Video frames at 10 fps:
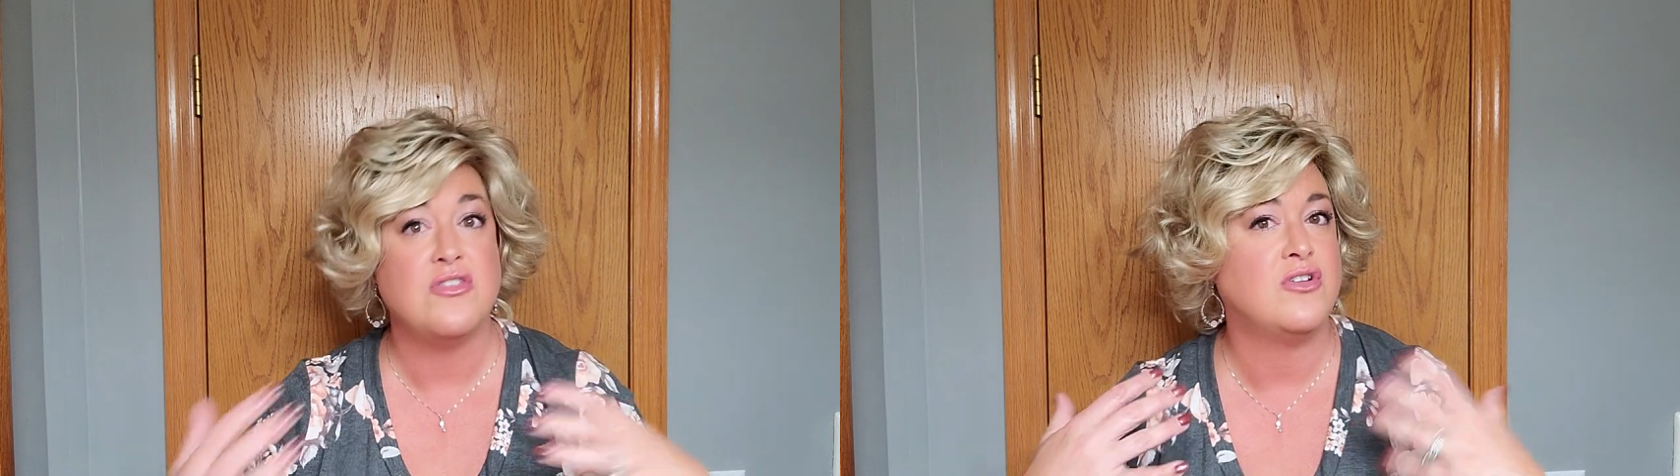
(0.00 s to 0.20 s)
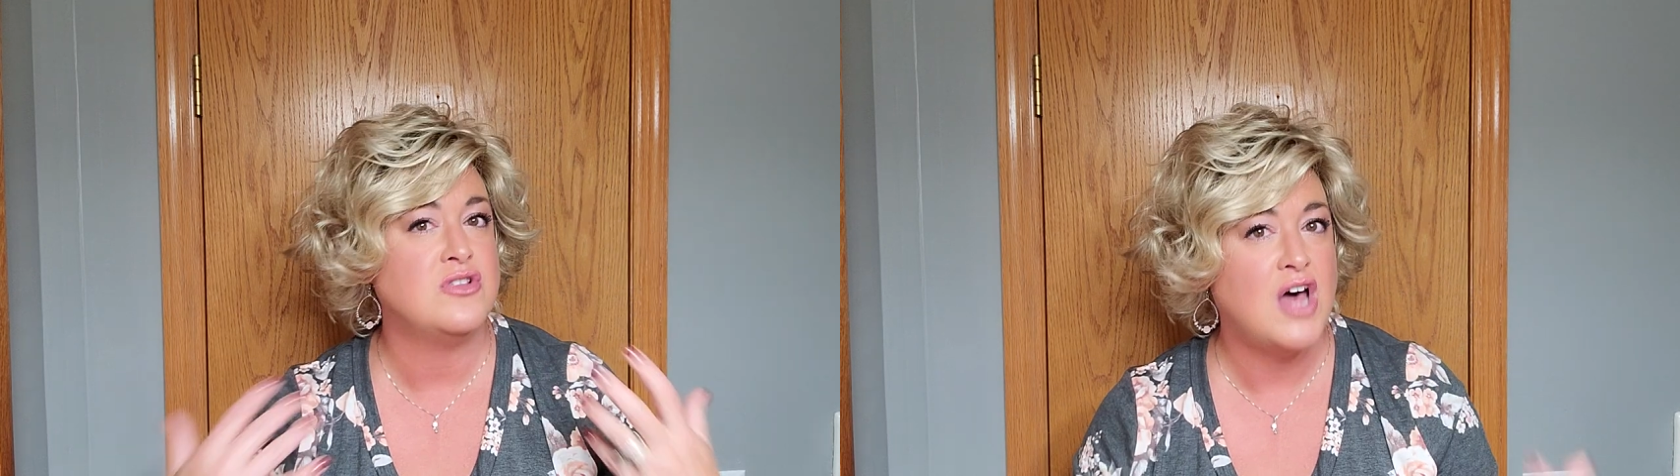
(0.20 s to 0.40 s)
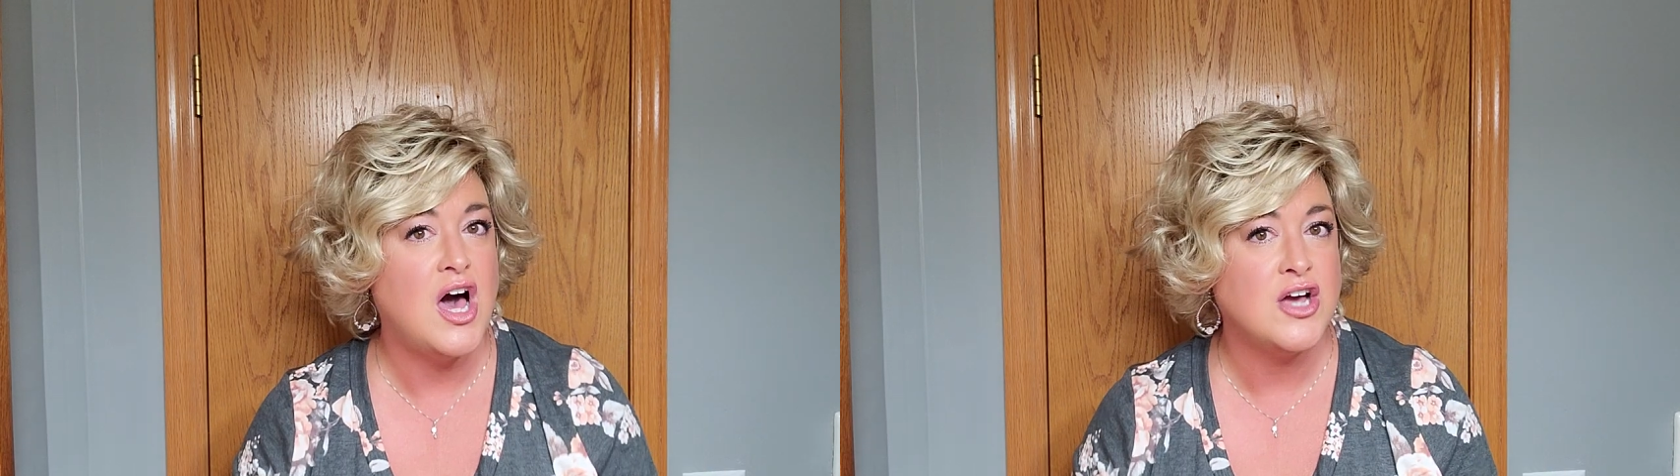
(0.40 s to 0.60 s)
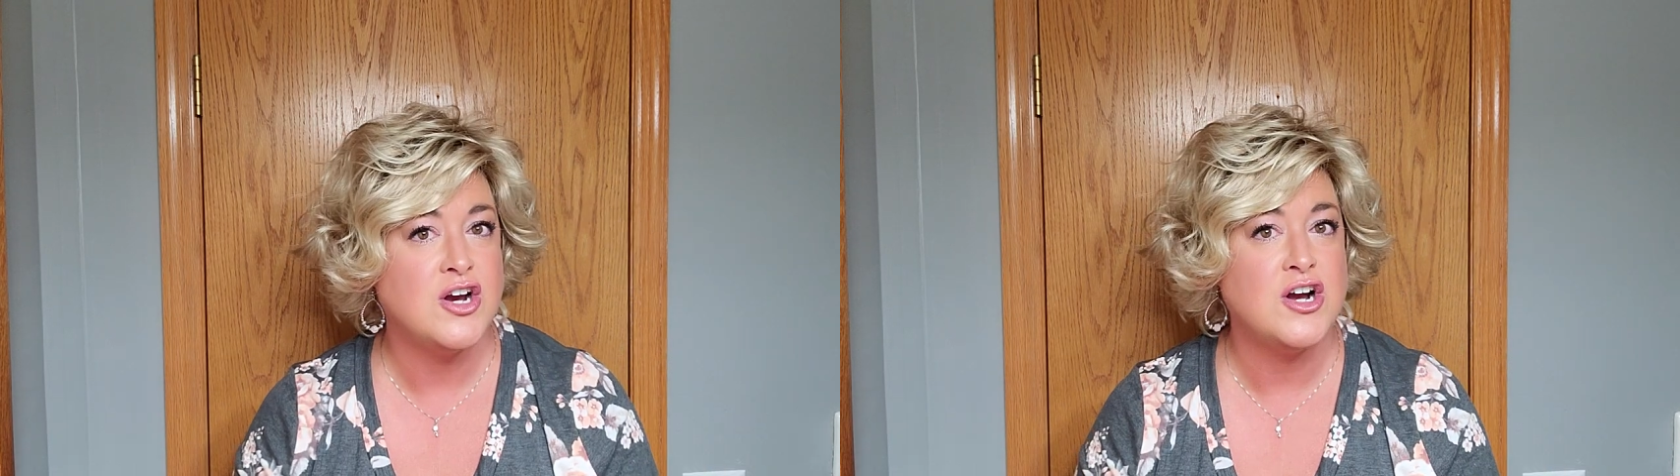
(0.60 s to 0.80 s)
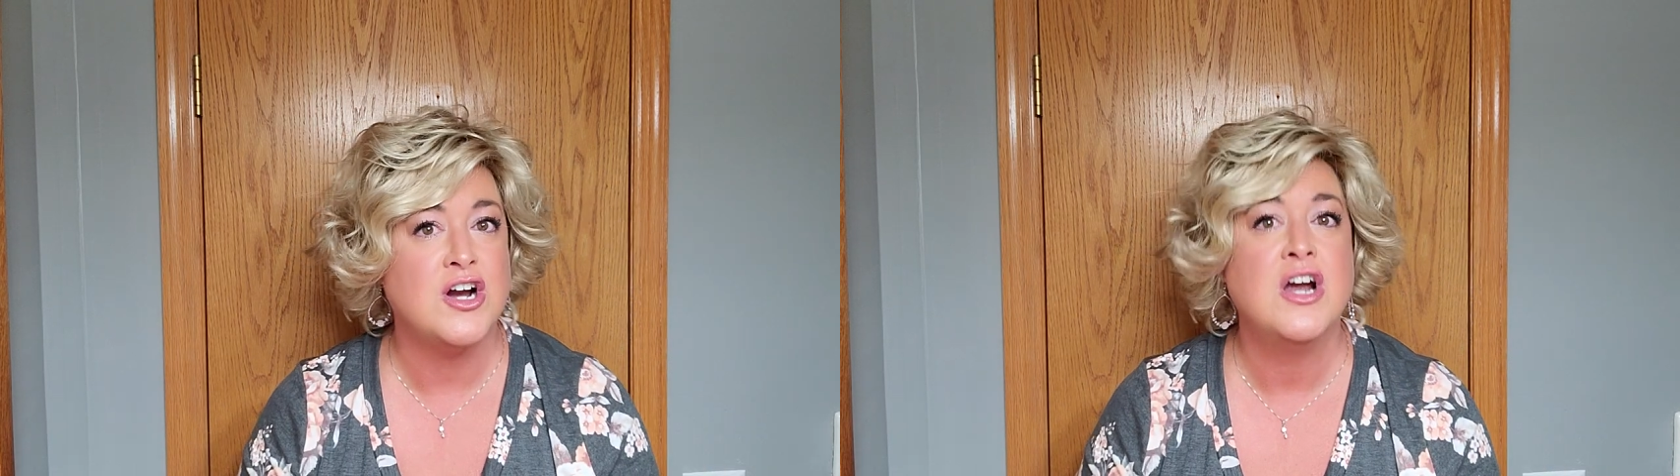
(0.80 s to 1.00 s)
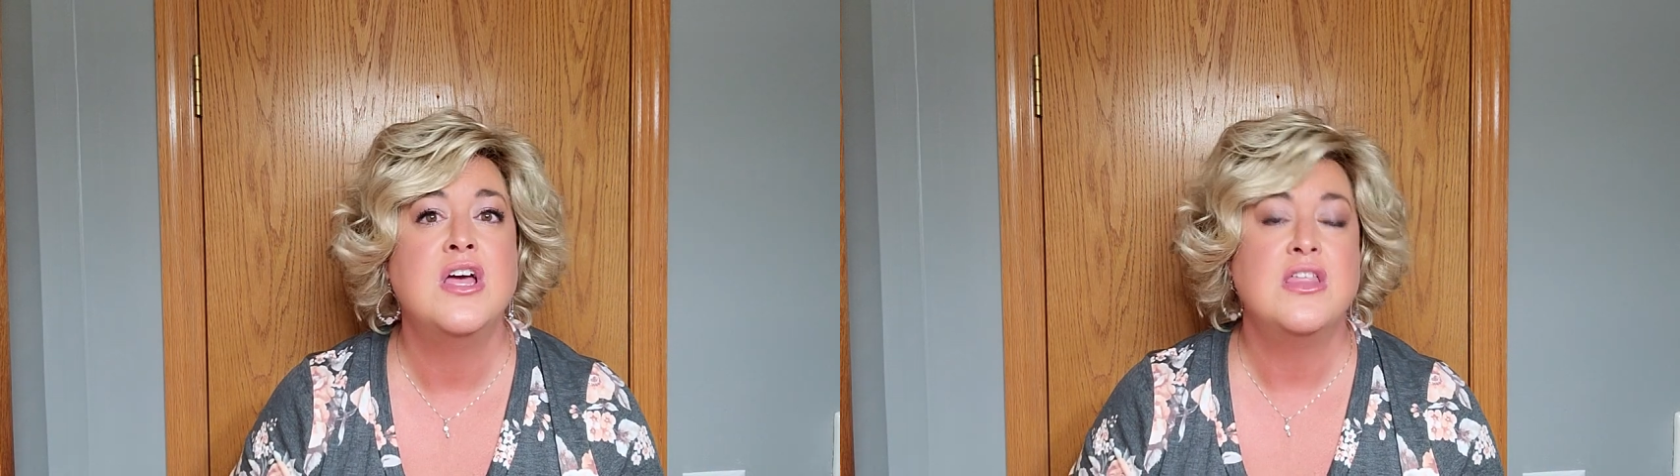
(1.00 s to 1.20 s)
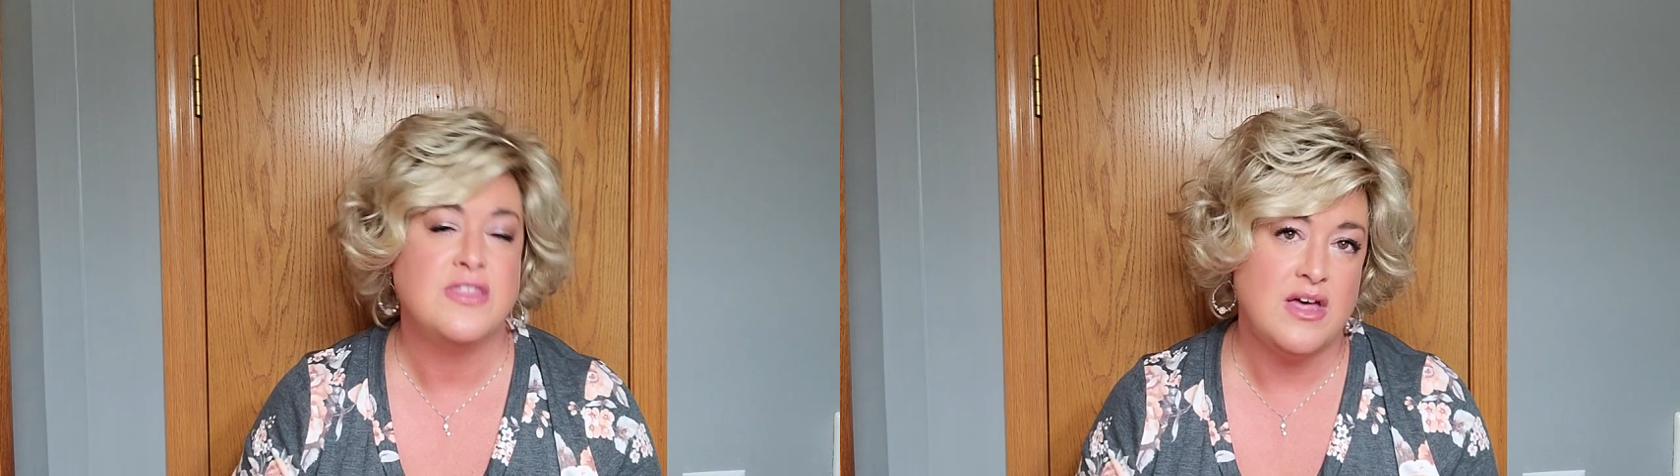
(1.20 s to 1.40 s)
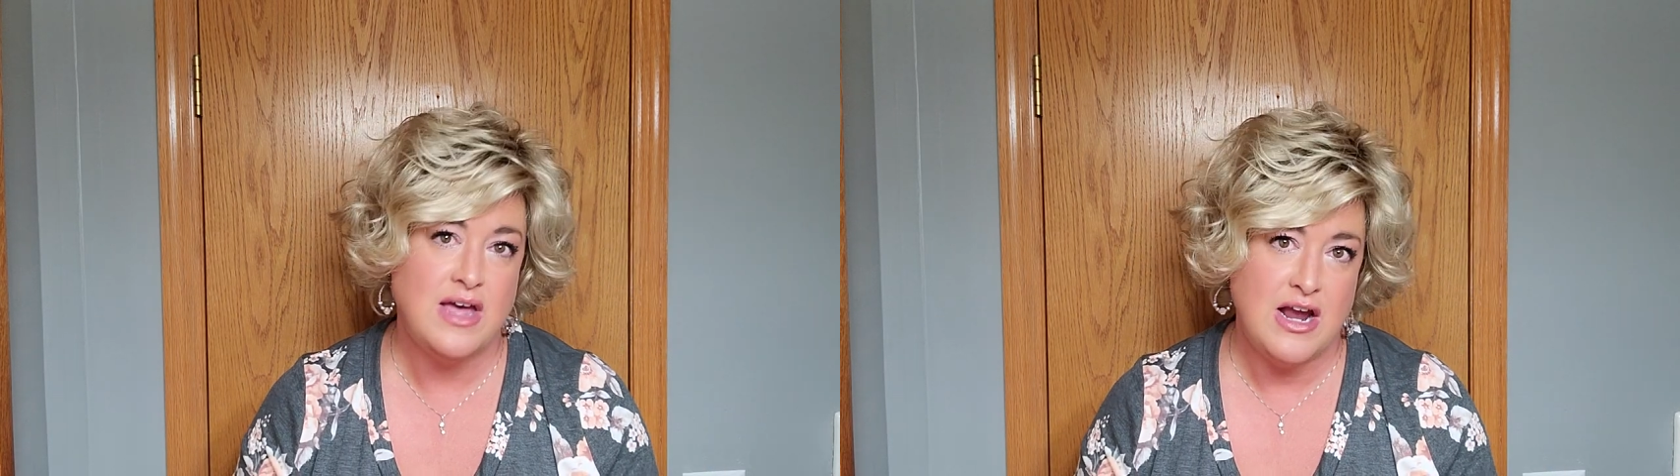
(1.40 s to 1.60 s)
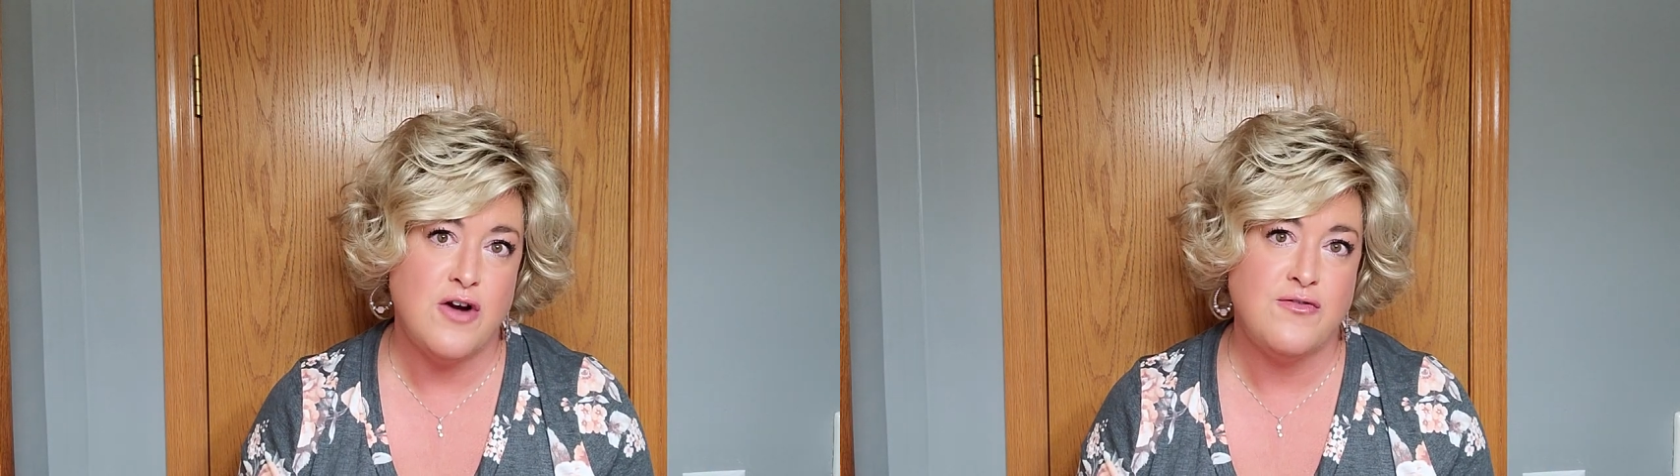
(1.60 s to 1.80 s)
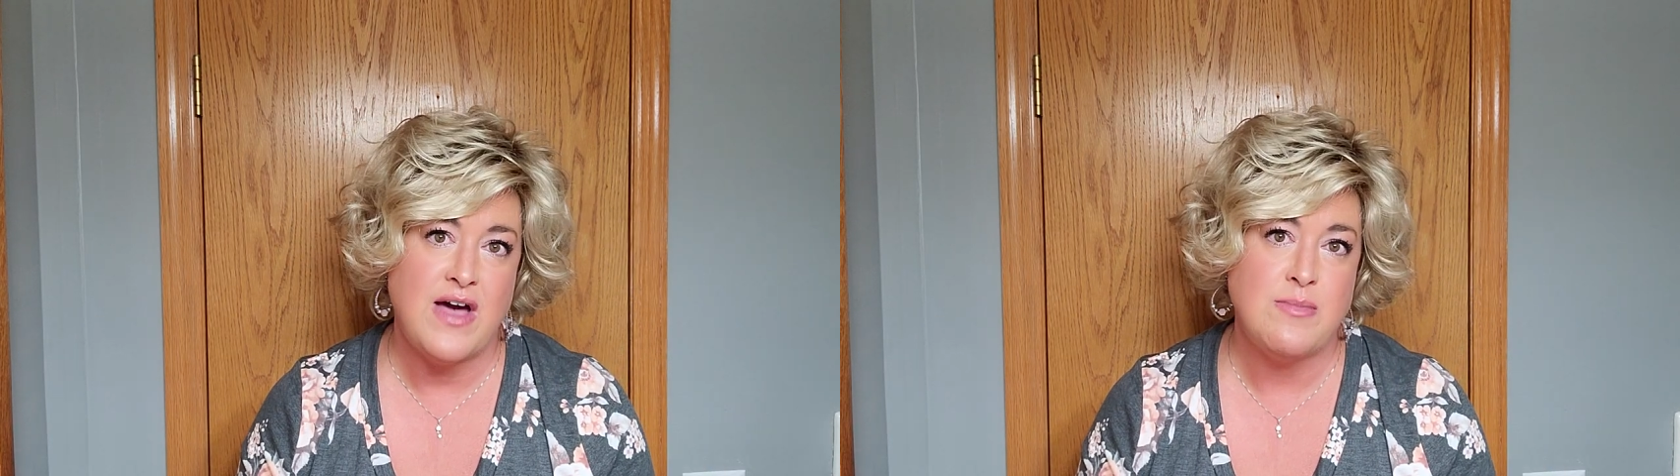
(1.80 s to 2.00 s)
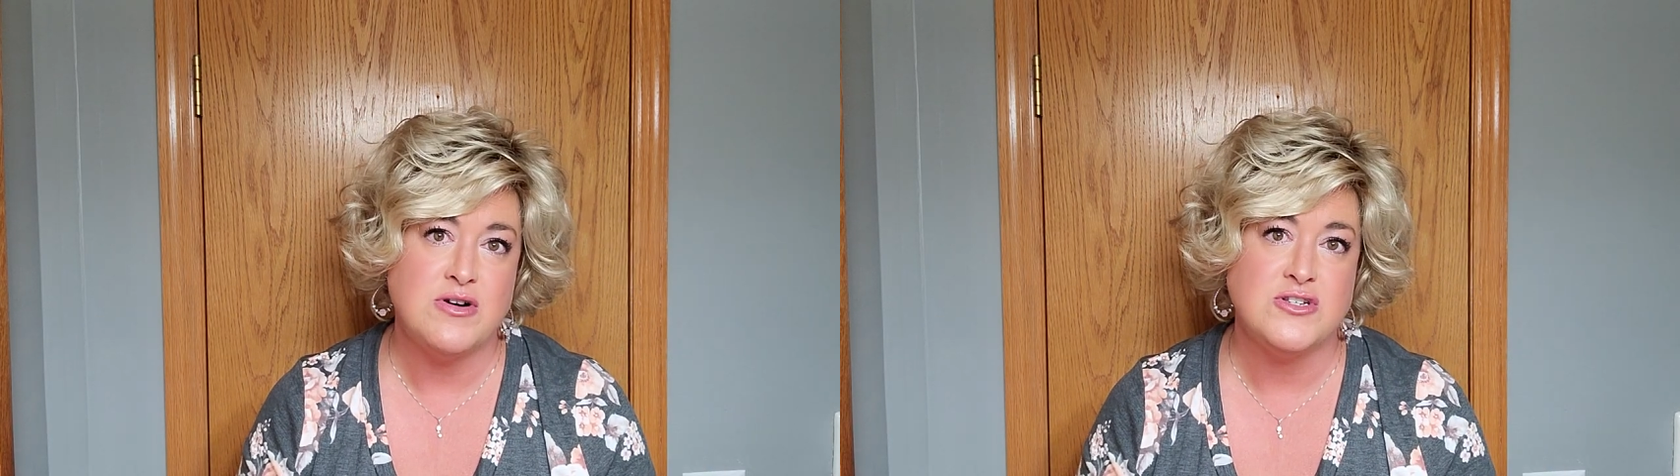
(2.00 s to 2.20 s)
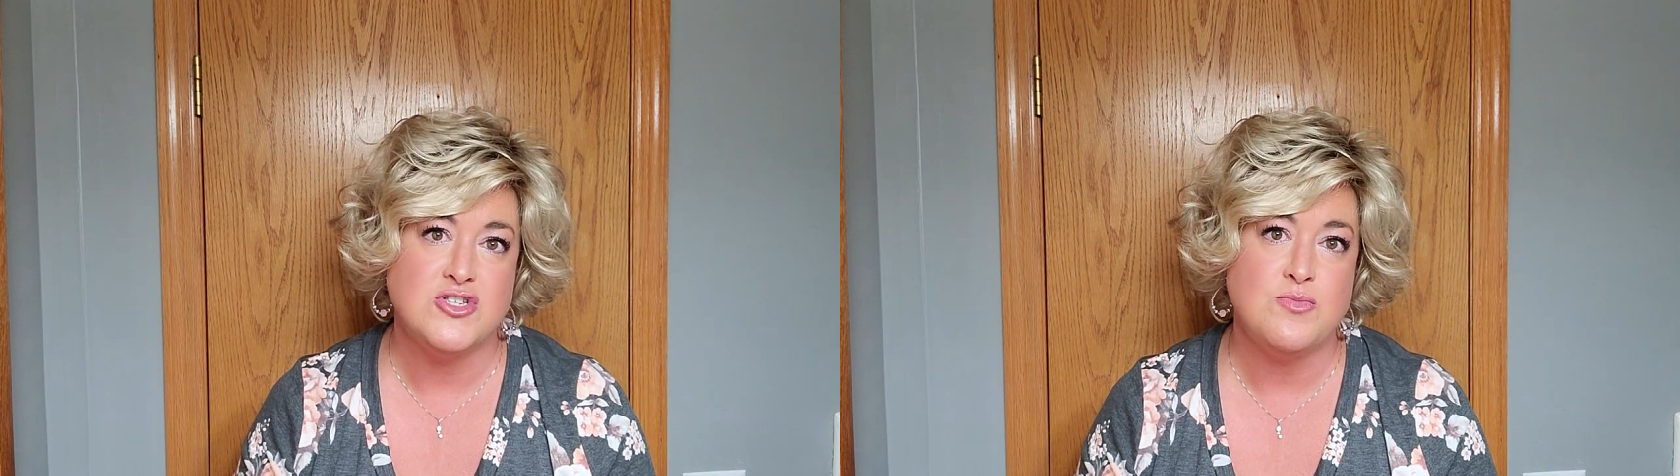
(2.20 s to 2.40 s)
the longer the hair fibers,